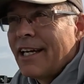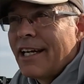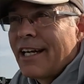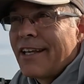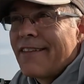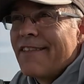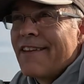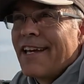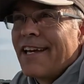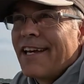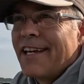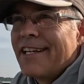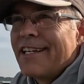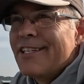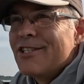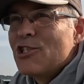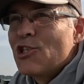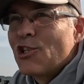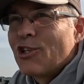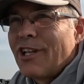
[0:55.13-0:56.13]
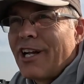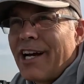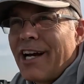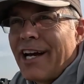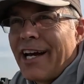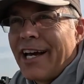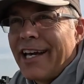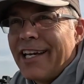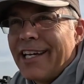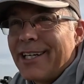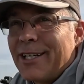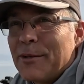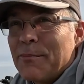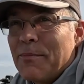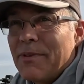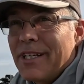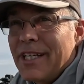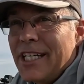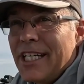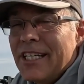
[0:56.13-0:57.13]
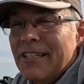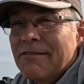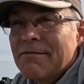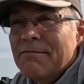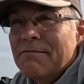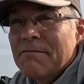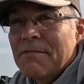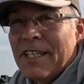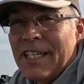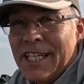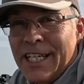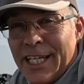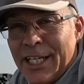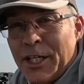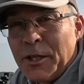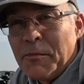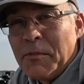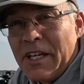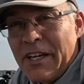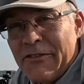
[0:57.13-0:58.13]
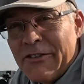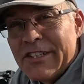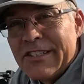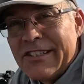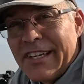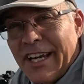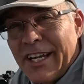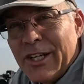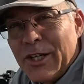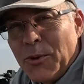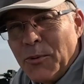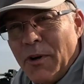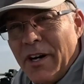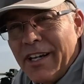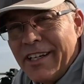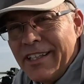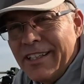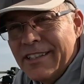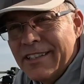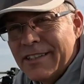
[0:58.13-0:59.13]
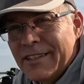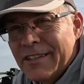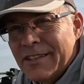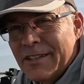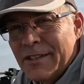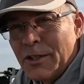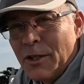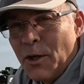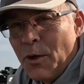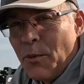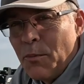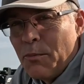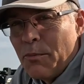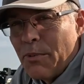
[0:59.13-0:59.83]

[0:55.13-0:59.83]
and then in July it could be even 10 to 1.